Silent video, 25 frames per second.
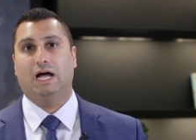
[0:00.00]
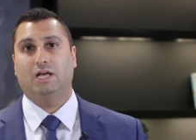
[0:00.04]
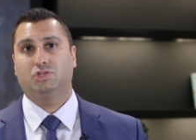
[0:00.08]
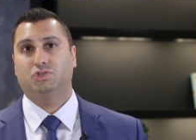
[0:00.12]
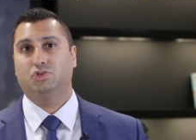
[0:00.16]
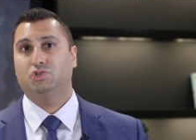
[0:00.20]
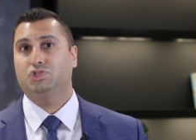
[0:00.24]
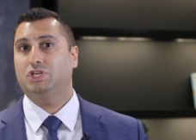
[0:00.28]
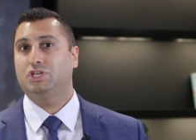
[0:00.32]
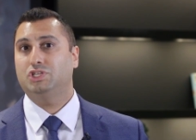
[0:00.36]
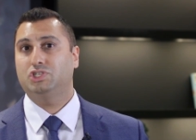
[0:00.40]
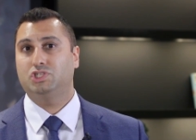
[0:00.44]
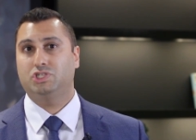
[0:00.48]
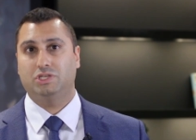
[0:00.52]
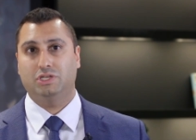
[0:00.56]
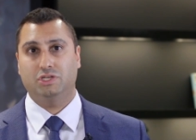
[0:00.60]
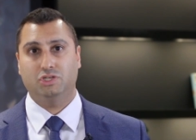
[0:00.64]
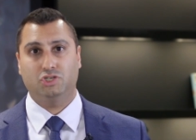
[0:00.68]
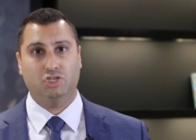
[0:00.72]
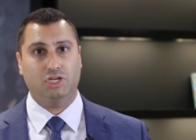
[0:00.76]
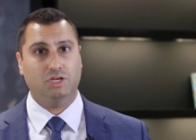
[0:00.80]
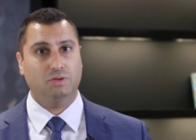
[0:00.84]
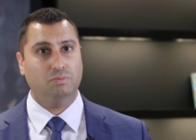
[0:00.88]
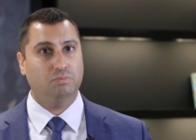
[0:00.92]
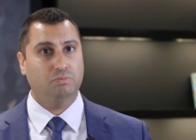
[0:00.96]
So
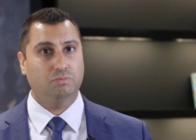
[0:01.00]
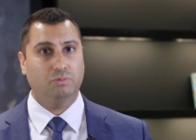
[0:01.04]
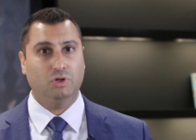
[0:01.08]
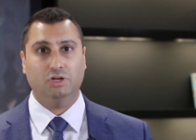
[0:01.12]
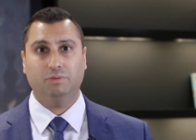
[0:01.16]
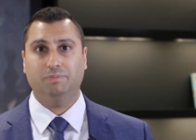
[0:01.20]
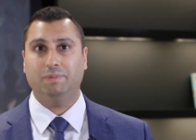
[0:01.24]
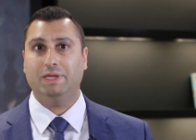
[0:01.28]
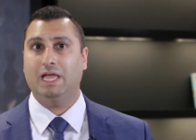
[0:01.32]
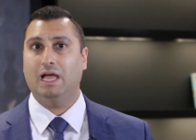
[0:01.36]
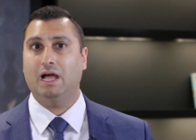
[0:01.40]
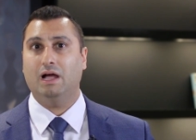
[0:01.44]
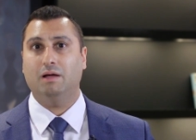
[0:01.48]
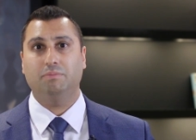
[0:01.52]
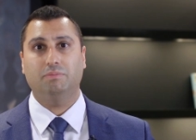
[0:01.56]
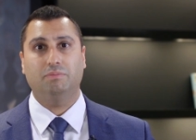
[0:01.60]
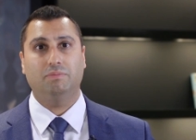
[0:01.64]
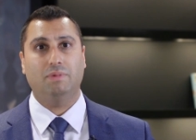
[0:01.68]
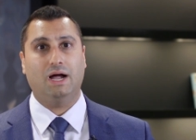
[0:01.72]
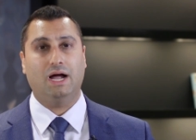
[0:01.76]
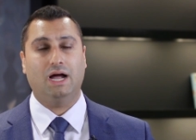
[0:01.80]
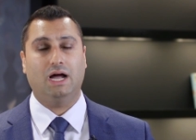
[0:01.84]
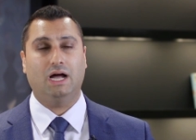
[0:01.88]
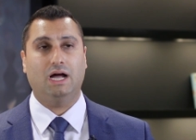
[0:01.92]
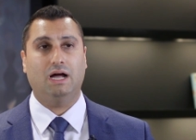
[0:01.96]
she looked me up
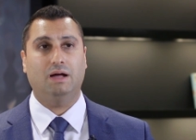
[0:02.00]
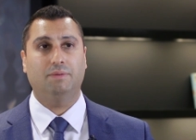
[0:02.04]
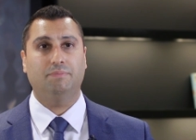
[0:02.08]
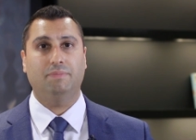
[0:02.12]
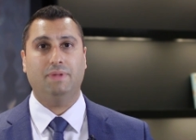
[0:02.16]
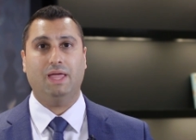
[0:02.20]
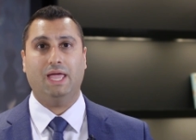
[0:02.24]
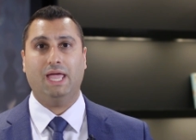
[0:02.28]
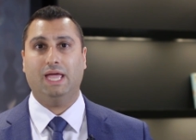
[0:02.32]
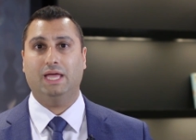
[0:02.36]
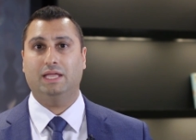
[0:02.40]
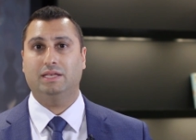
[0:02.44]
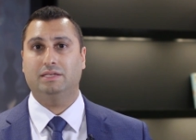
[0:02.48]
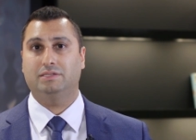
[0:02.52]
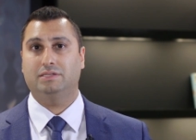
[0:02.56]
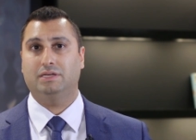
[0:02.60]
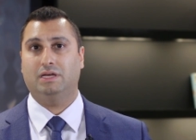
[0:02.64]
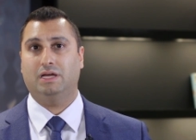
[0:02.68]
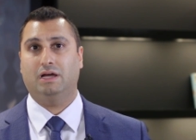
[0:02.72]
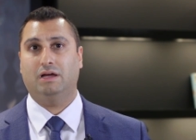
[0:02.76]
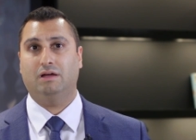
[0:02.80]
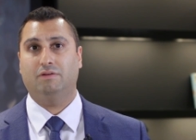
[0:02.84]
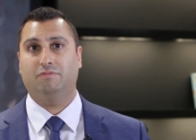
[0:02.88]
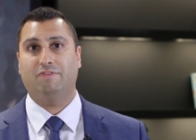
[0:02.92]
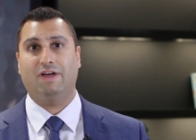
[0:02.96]
and
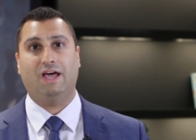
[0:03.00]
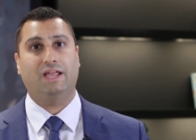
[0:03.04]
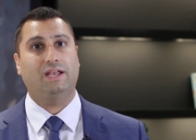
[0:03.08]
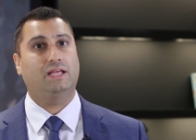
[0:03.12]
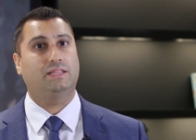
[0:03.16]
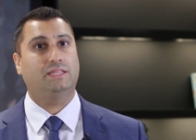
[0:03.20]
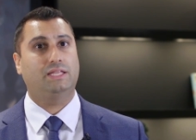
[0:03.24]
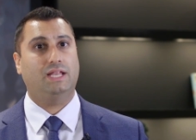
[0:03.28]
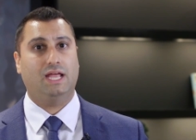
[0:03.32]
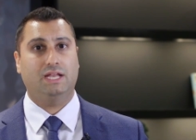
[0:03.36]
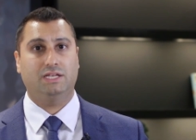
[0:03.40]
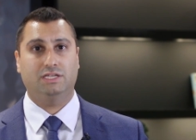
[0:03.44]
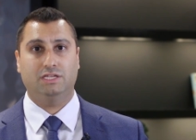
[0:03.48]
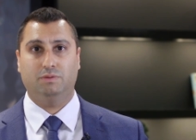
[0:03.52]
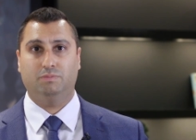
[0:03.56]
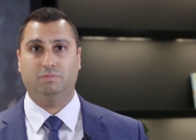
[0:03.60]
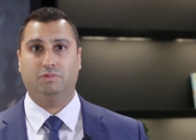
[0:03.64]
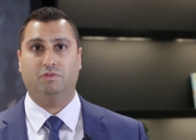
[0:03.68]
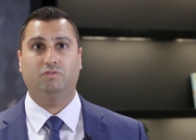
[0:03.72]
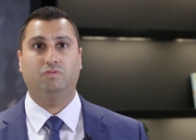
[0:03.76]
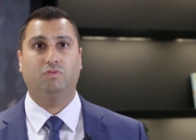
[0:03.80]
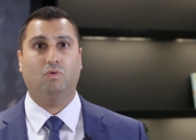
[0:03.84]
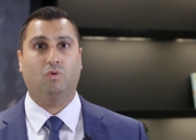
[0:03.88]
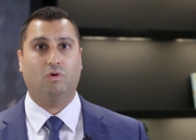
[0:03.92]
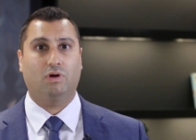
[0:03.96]
found out that I did
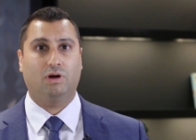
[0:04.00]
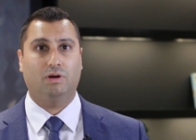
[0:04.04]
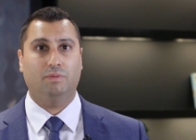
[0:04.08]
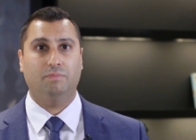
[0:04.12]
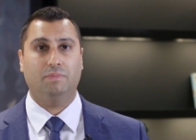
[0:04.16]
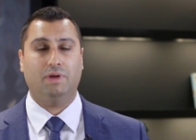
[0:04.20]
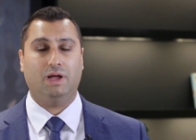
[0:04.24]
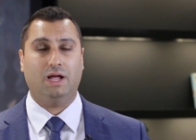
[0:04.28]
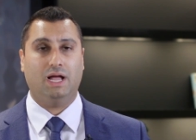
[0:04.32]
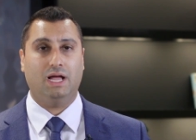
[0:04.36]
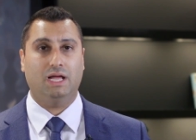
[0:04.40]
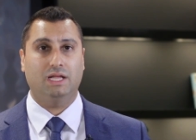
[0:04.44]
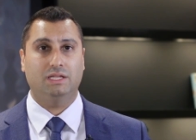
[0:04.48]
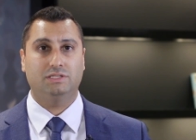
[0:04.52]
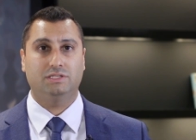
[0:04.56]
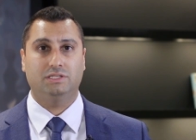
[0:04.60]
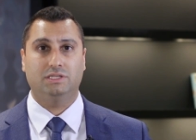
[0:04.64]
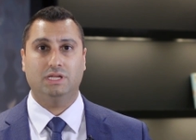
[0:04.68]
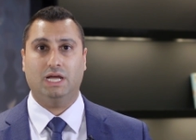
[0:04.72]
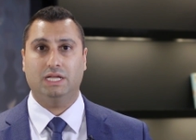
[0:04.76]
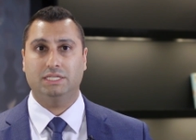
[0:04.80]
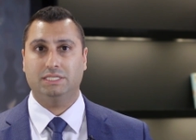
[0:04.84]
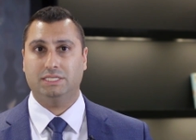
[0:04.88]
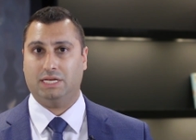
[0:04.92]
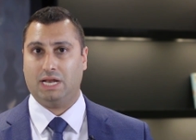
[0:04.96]
perform
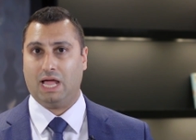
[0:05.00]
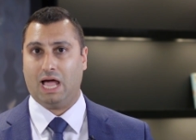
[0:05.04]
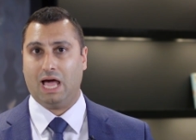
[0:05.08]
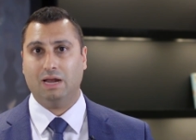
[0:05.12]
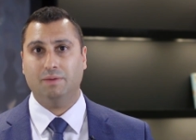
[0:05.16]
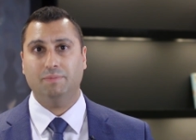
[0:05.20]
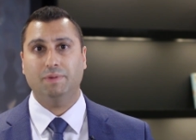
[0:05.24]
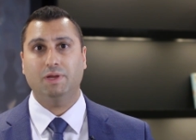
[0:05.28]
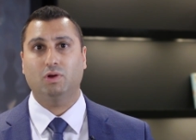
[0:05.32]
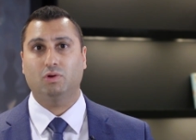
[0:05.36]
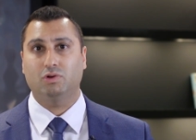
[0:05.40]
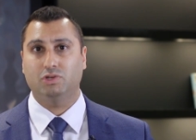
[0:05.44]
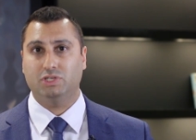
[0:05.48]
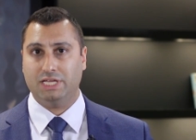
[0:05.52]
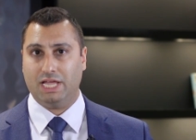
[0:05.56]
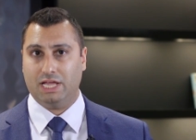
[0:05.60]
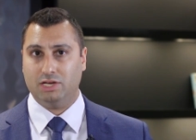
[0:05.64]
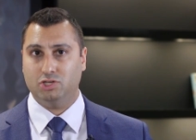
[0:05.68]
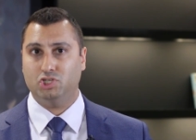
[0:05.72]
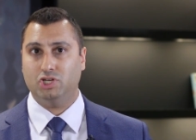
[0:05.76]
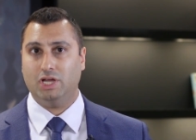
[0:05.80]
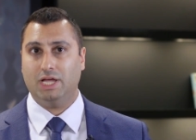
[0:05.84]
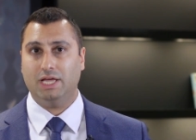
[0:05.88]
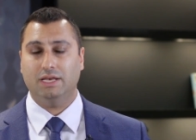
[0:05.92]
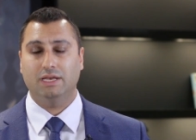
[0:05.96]
a tenotomy or a
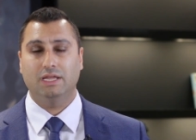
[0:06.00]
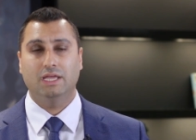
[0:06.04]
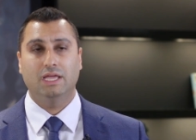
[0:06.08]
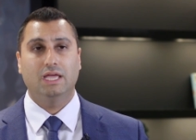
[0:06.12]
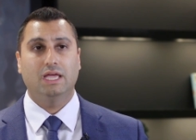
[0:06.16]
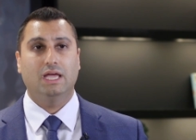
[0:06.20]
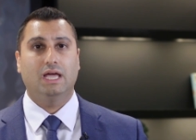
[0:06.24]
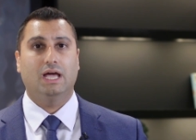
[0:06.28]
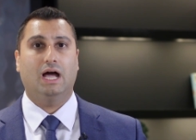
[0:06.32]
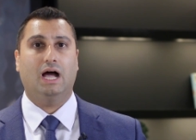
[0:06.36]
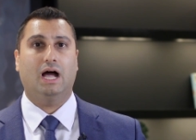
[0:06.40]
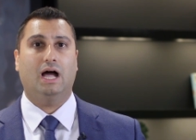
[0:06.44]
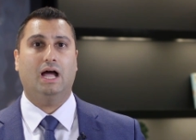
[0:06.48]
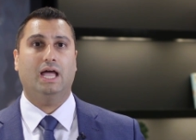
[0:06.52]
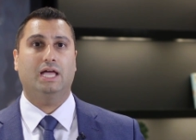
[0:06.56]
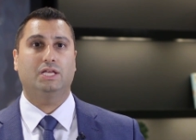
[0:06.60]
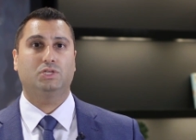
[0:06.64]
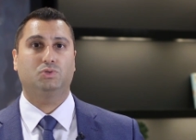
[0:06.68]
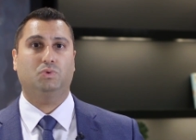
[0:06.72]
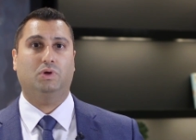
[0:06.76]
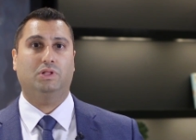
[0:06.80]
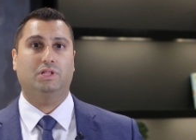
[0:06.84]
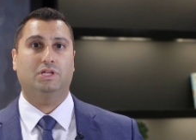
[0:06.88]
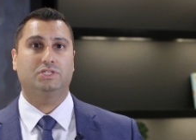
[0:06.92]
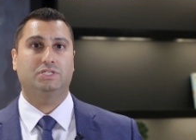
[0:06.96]
tenjet,
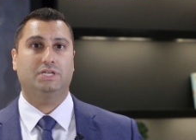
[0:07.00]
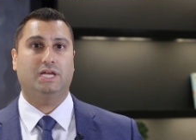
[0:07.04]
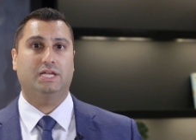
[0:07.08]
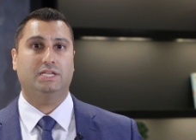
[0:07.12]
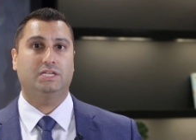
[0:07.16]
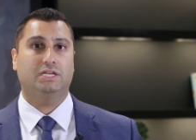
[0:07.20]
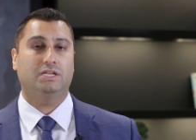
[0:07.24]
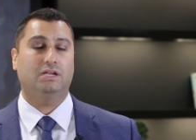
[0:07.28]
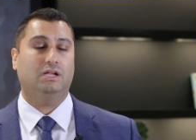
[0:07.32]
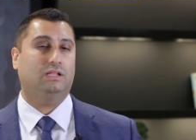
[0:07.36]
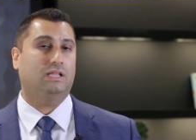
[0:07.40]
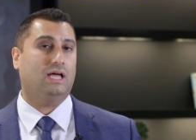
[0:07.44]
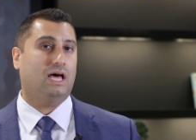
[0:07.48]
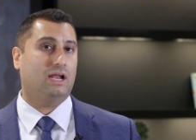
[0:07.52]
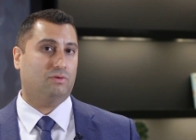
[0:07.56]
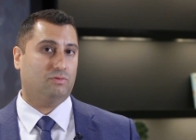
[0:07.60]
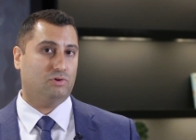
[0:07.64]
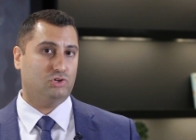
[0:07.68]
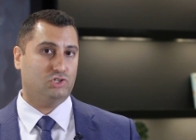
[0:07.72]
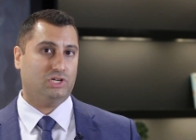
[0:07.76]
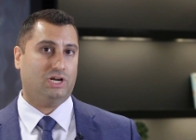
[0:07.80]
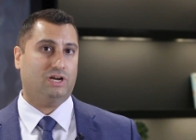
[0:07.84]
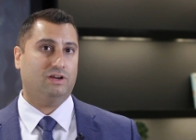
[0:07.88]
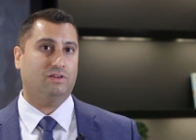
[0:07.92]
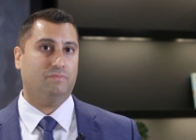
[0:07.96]
as well as I did a lot of
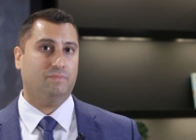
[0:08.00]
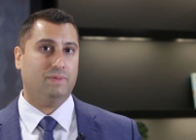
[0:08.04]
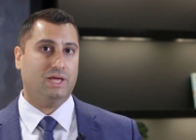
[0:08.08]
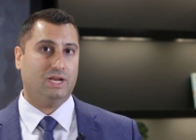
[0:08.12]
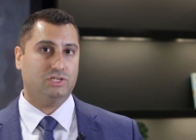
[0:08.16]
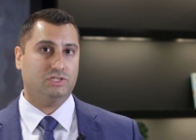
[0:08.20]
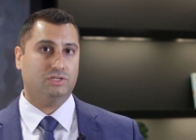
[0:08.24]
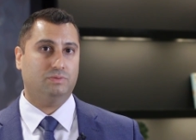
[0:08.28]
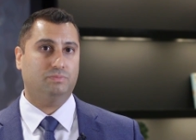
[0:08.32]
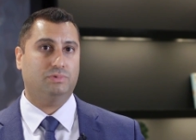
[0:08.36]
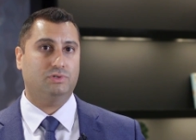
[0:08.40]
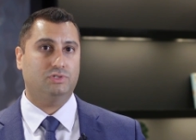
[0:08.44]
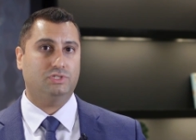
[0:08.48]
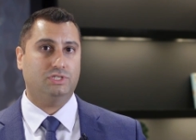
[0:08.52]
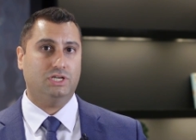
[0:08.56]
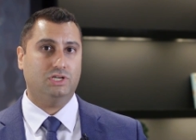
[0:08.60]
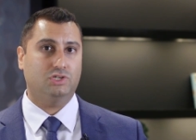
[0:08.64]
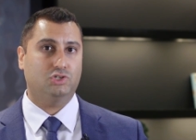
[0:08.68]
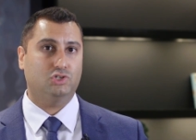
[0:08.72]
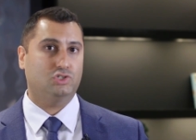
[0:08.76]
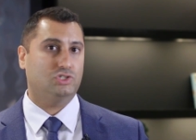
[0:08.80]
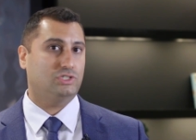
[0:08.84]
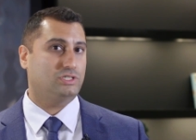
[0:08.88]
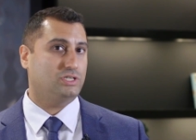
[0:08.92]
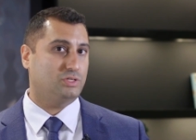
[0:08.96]
regenerative medicine
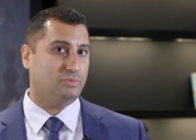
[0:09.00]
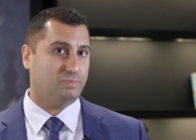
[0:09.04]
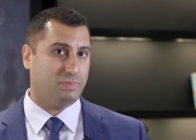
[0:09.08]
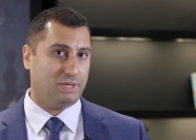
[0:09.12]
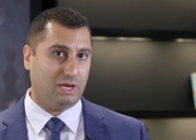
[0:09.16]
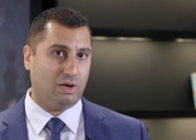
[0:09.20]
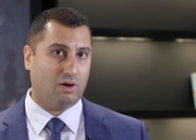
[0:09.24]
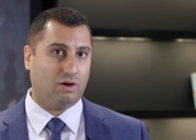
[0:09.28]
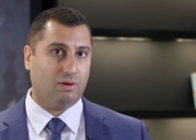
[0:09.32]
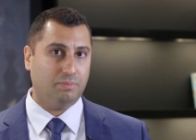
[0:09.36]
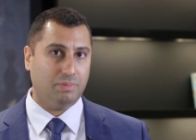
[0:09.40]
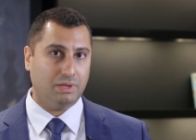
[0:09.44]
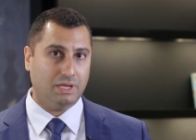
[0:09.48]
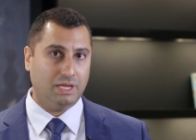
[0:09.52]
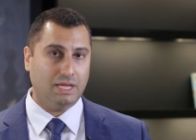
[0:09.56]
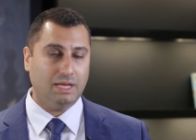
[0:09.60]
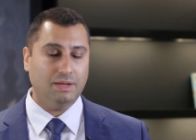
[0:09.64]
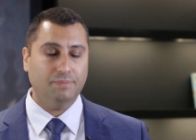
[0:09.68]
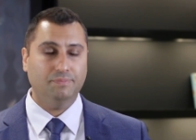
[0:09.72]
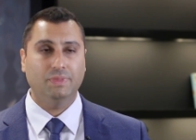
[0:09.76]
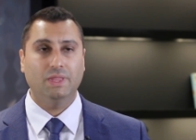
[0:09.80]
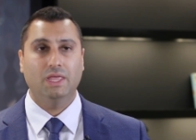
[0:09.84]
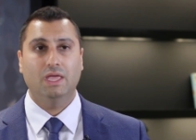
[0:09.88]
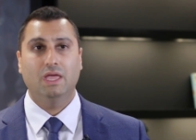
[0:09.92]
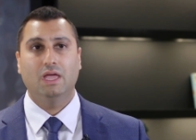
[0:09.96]
procedures such as PRP.